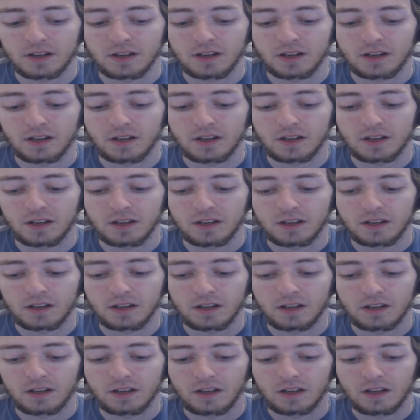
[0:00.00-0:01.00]

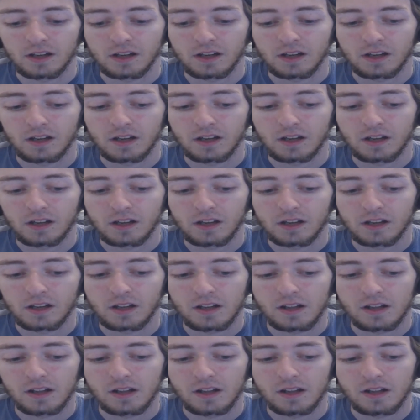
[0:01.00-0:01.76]
No one is speaking in this clip.